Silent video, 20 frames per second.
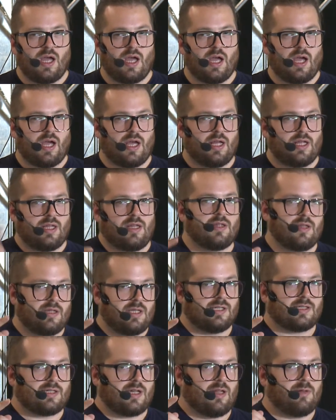And
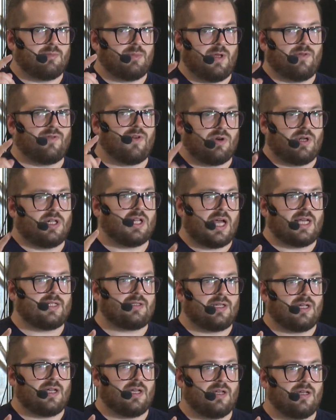this can be very
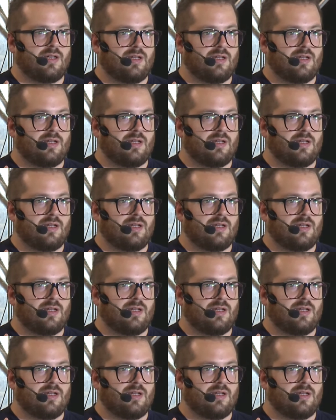nasty,